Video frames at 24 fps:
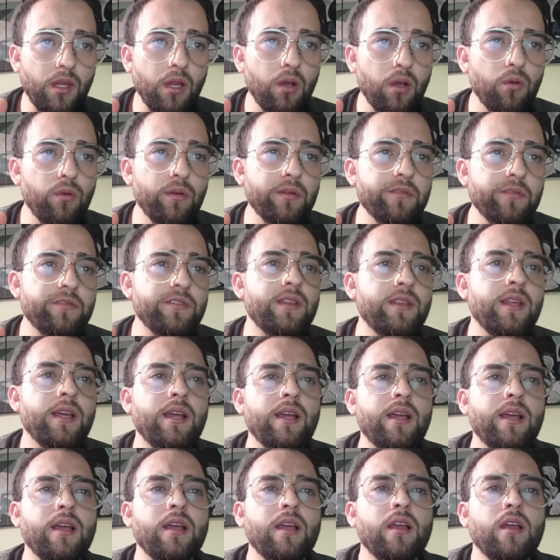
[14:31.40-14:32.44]
with
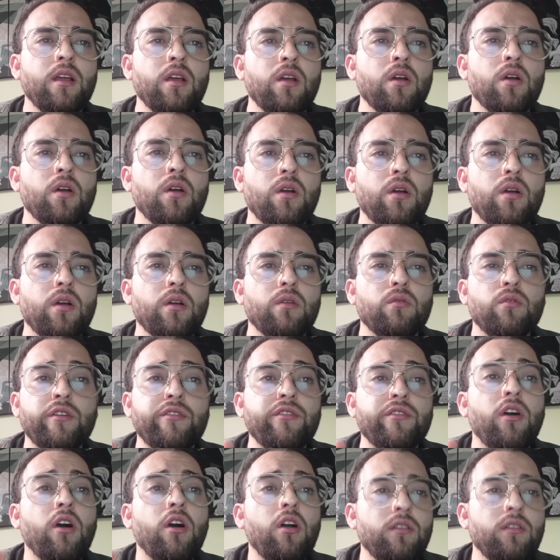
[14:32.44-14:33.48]
the with
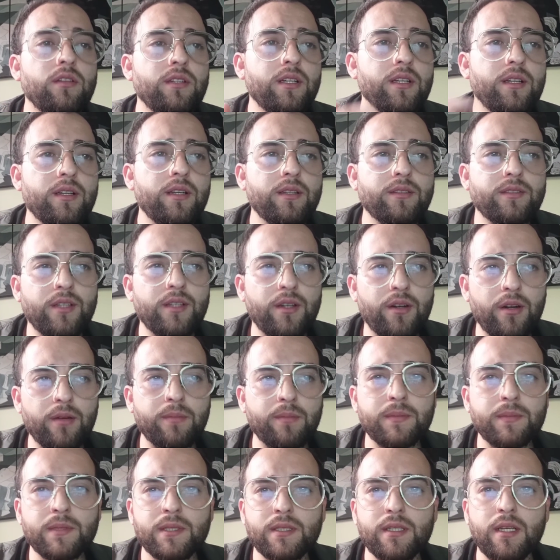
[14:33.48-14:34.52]
all the
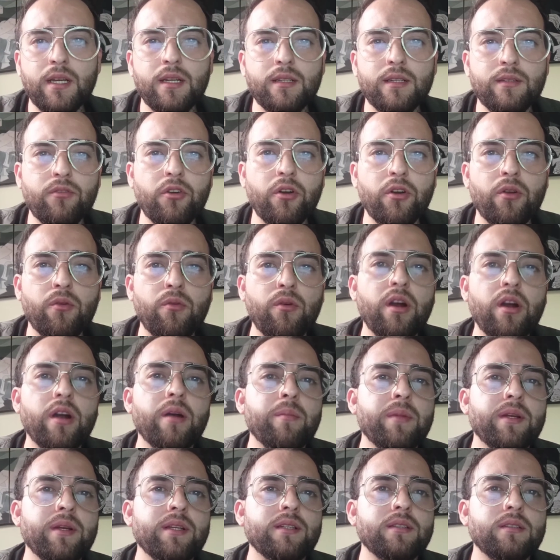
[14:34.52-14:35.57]
terms and
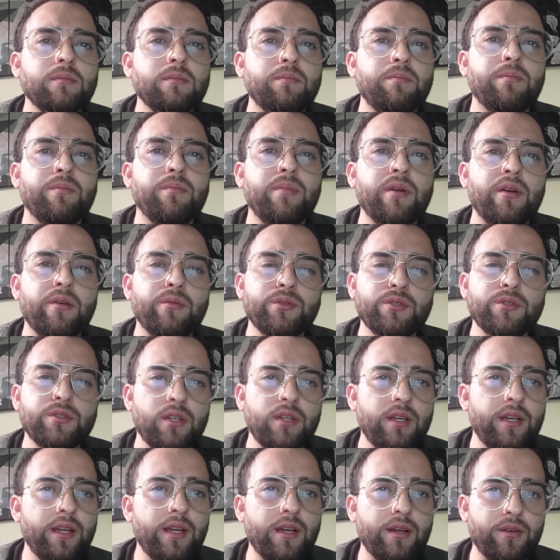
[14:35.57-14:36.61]
requirements
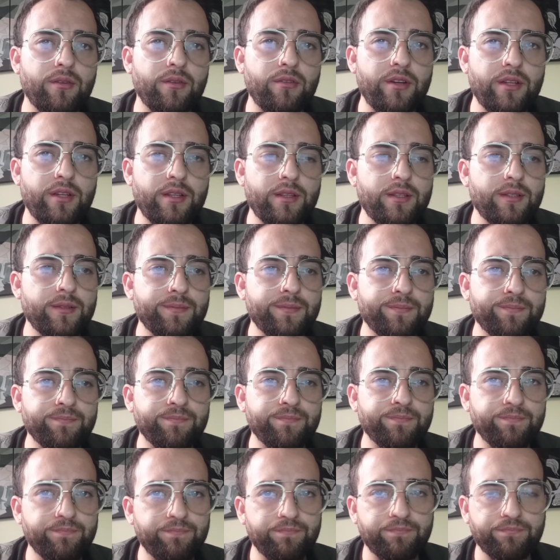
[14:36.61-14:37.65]
previously agreed.
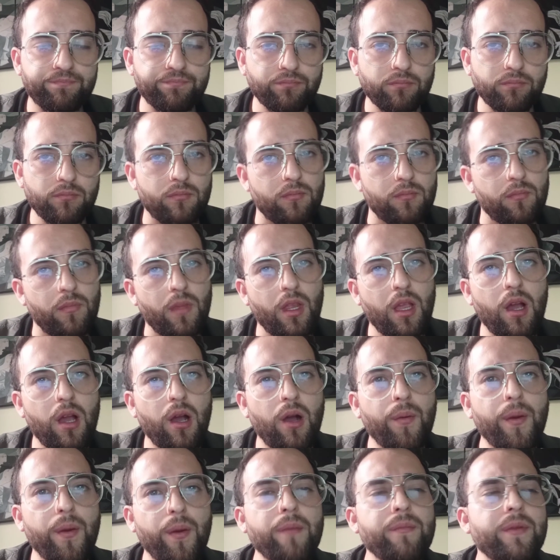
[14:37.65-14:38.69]

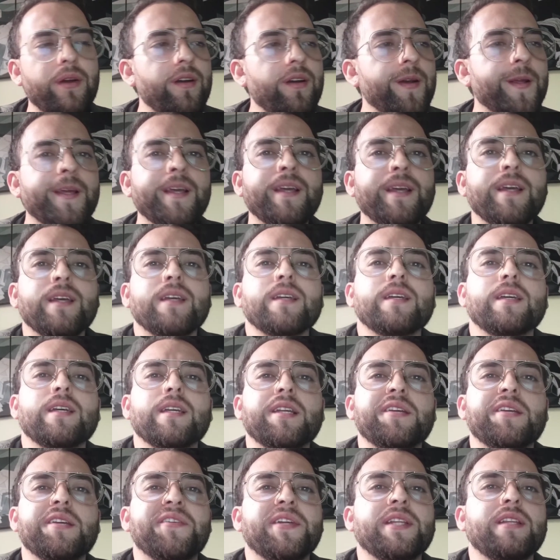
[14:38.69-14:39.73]
However,
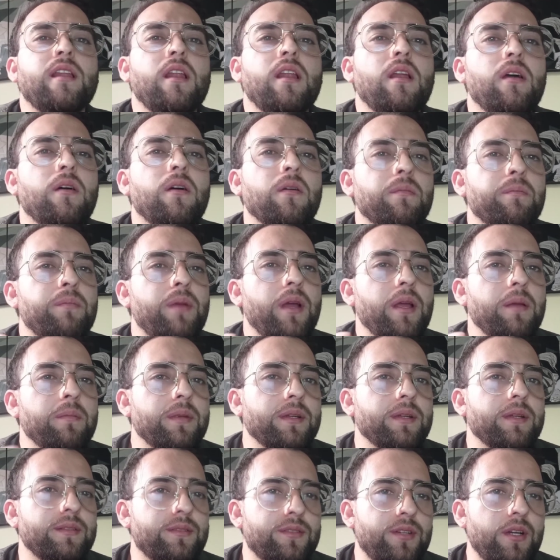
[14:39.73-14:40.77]
given the long
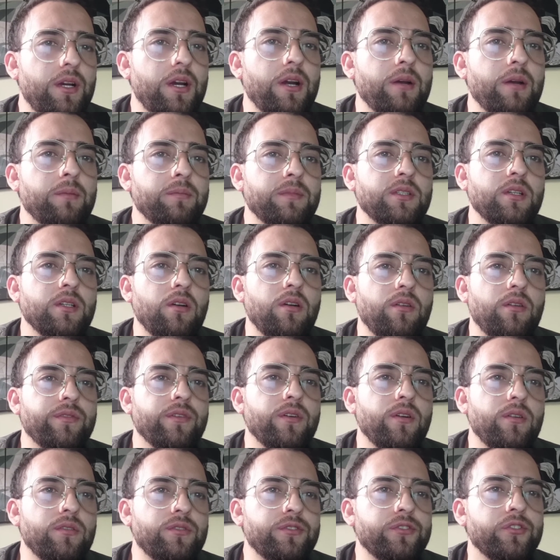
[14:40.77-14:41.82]
payment terms of
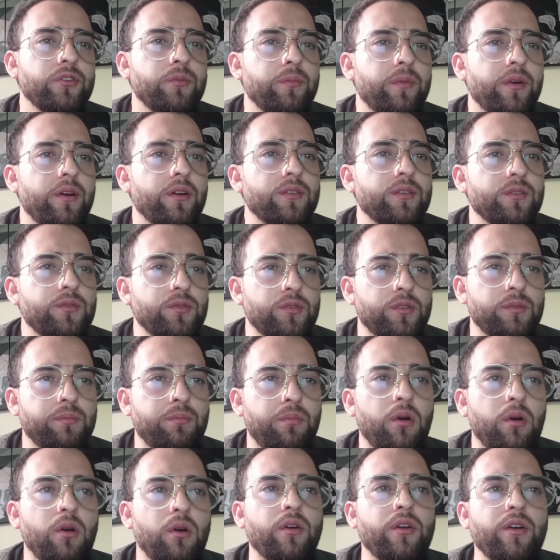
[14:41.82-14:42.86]
customer to
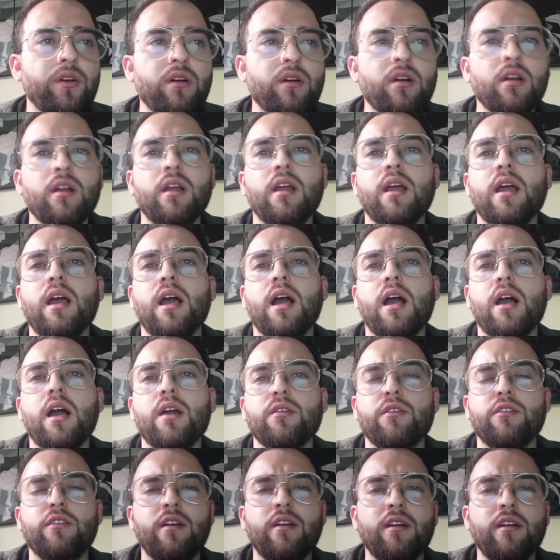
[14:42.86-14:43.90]
exporter,
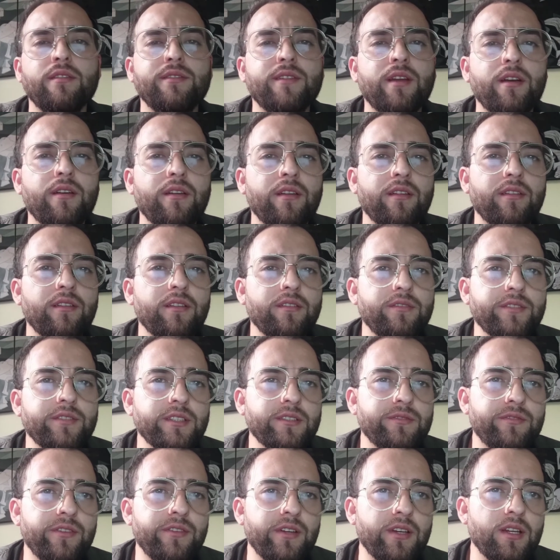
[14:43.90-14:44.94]
another alternative is
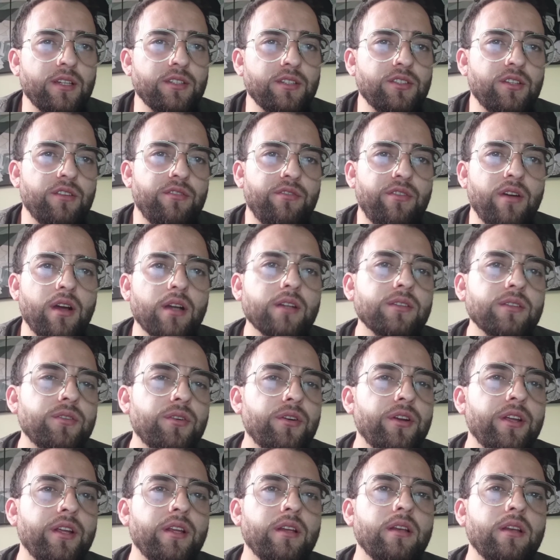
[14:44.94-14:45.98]
financial
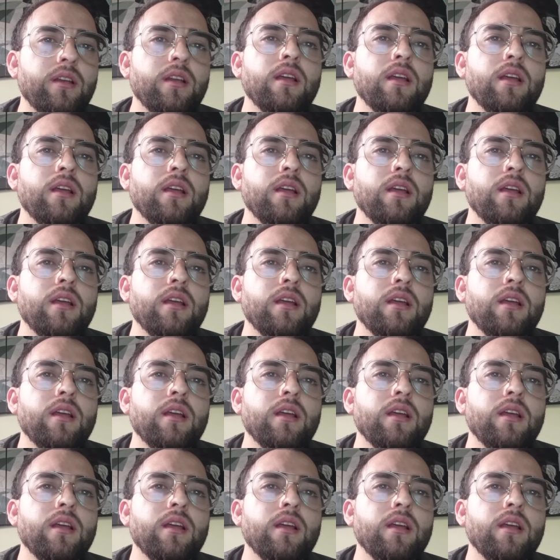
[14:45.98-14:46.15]
factoring,